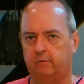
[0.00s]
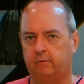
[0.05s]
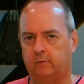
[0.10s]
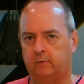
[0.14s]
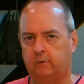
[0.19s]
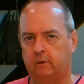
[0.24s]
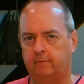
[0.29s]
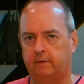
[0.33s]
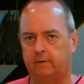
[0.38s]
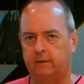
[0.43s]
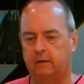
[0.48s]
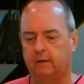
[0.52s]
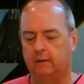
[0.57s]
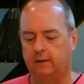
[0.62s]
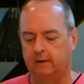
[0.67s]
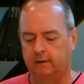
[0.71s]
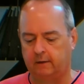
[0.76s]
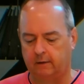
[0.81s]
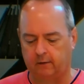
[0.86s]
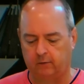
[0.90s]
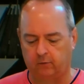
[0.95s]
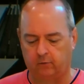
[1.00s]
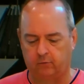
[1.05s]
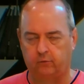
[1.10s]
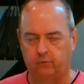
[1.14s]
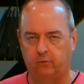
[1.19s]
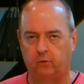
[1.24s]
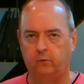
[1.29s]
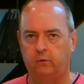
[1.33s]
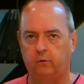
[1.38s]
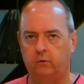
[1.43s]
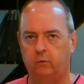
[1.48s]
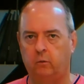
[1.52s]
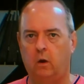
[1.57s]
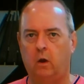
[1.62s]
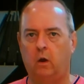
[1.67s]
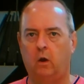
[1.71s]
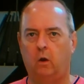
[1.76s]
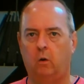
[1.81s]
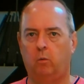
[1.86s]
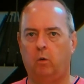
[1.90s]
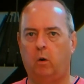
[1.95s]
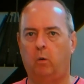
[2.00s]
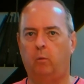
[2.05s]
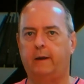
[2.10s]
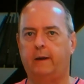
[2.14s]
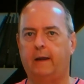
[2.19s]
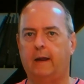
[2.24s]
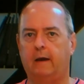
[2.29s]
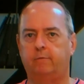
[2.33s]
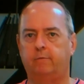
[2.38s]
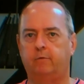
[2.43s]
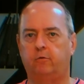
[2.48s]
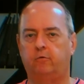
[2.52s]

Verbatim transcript: so give it a click and it'll show you what we have